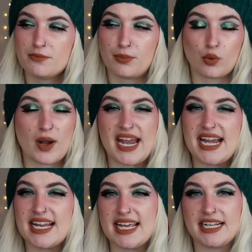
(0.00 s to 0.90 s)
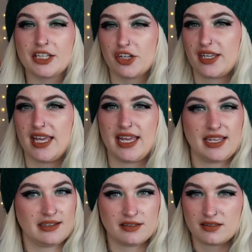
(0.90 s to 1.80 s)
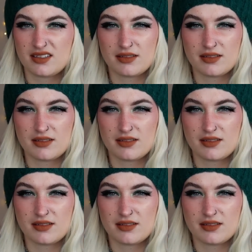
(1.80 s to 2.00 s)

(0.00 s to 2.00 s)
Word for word: braided looking